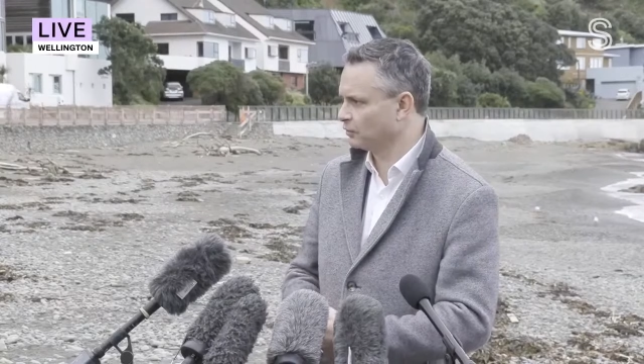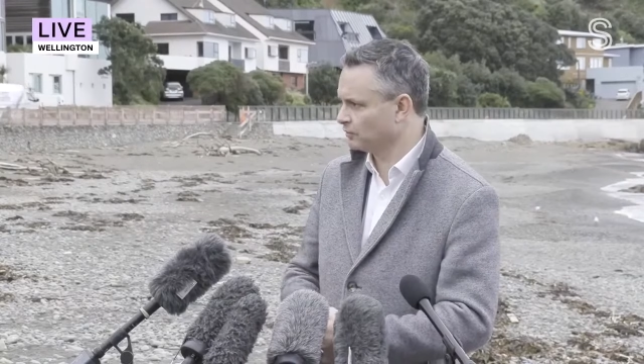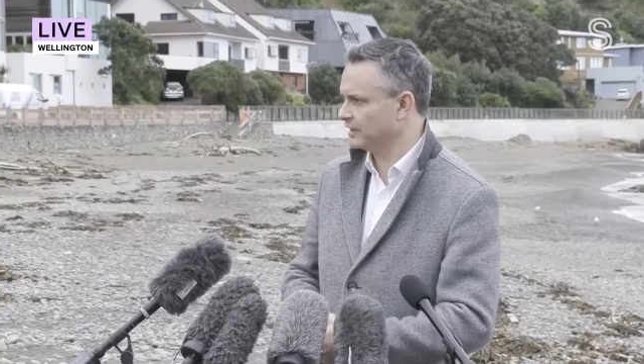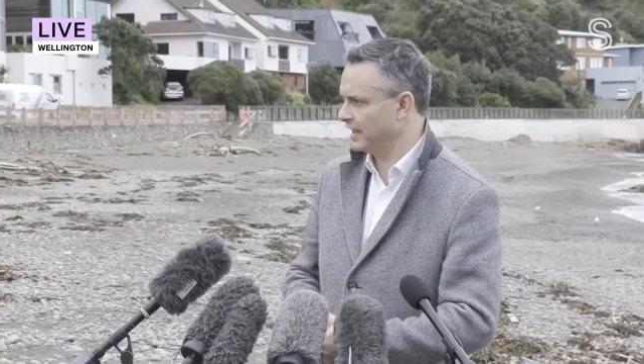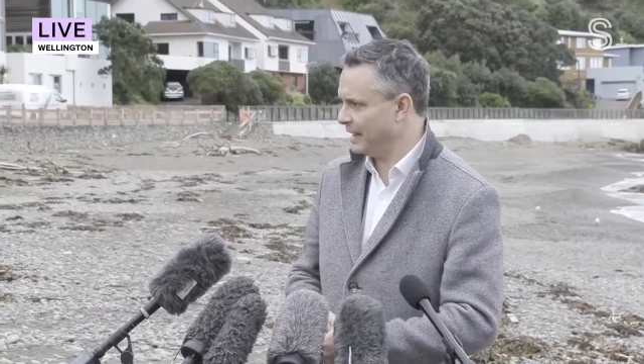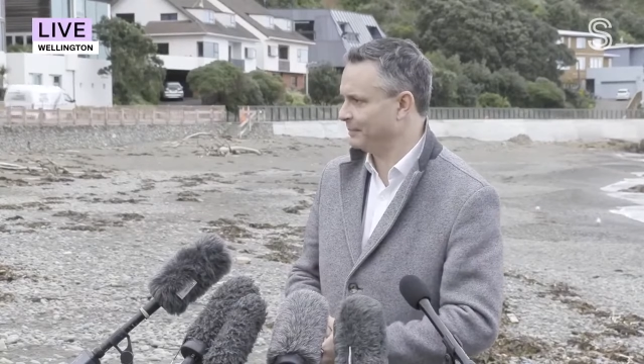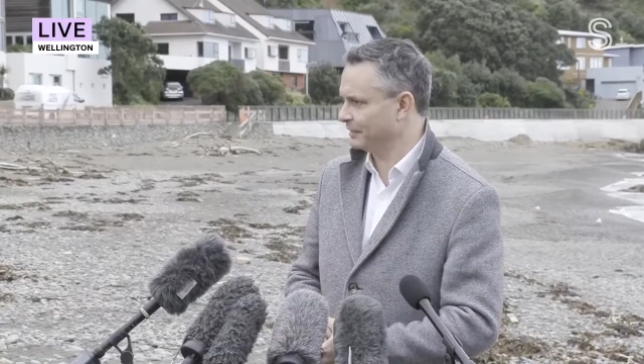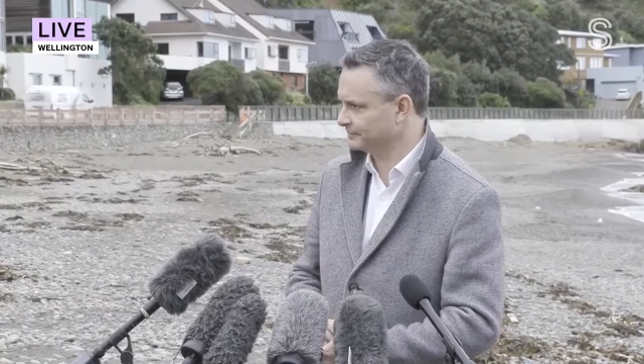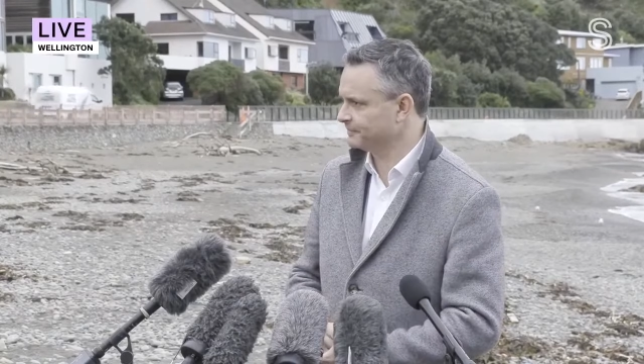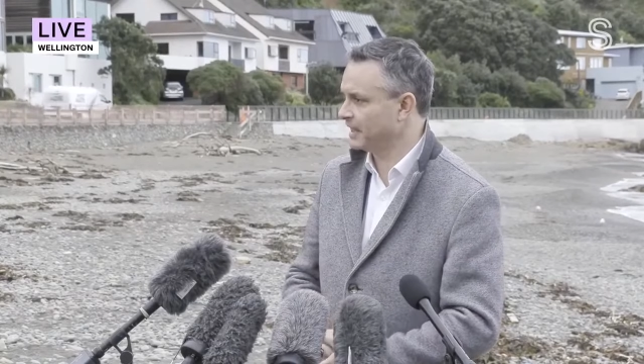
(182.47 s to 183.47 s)
already
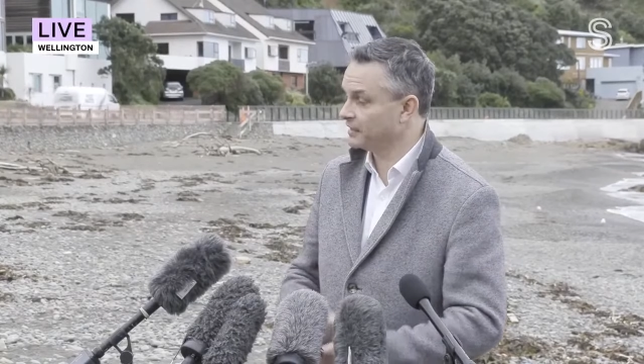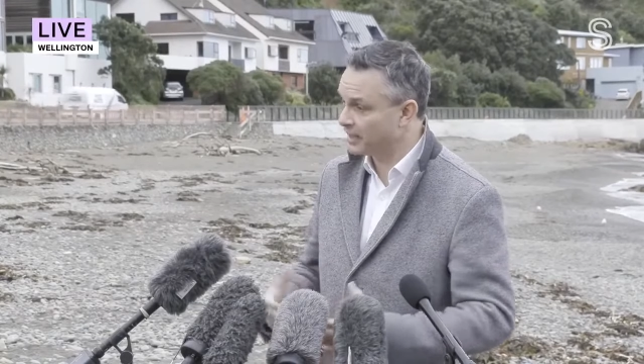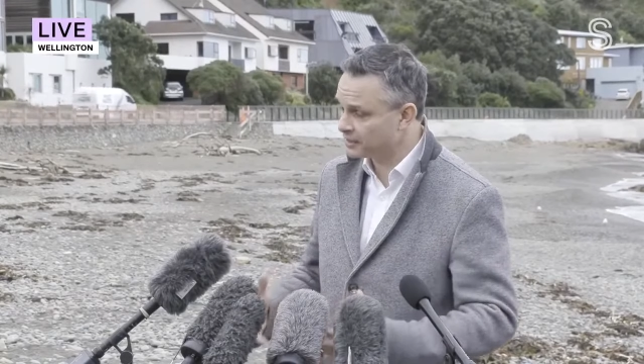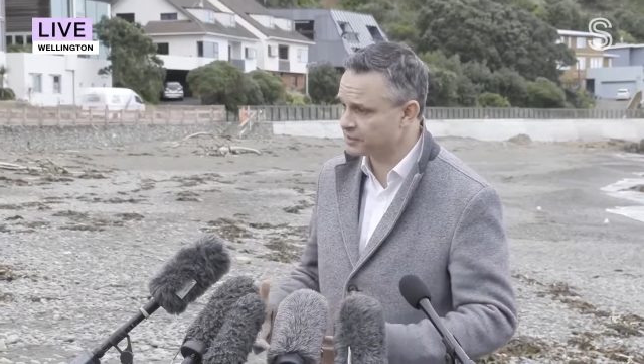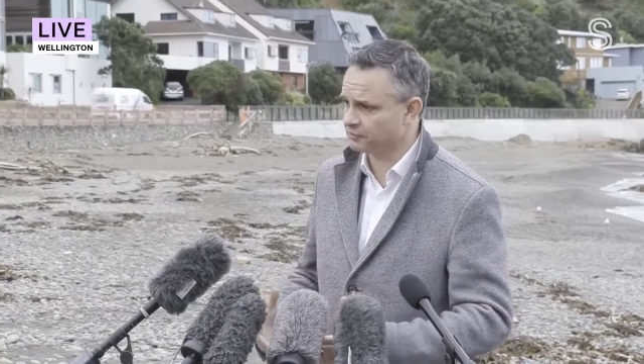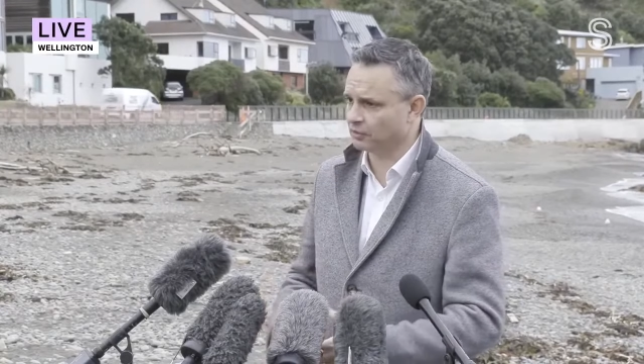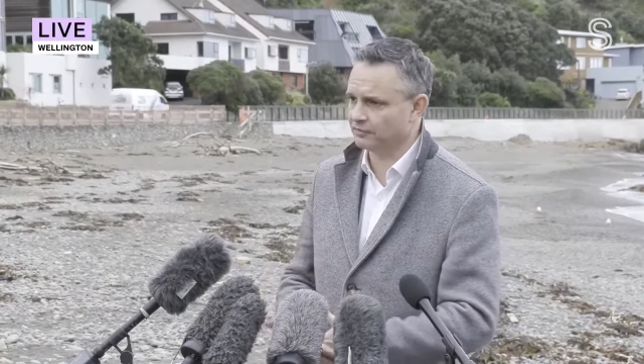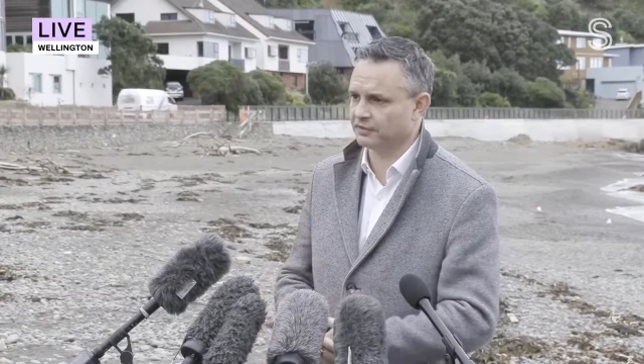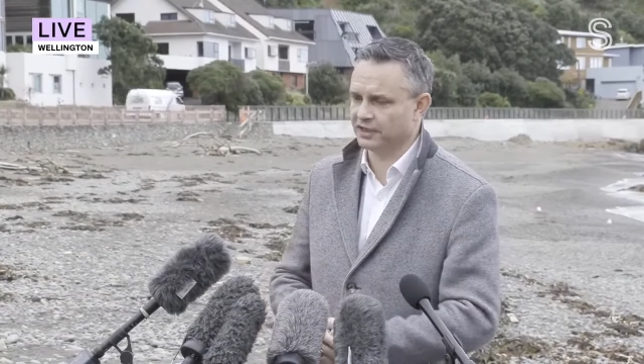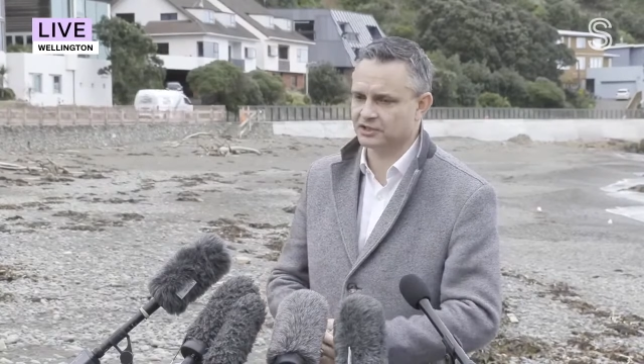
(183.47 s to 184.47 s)
happening. And that is the role
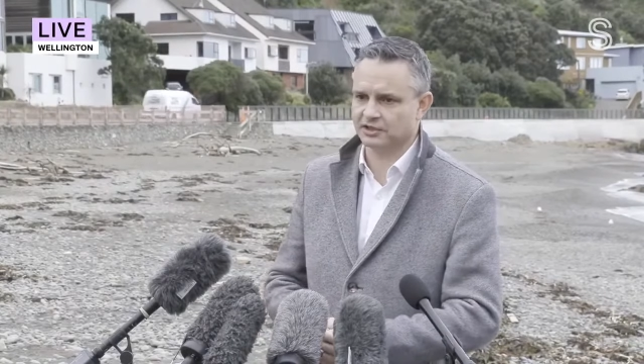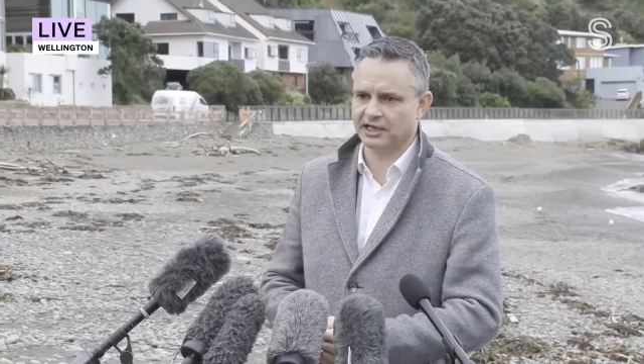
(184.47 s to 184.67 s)
of the National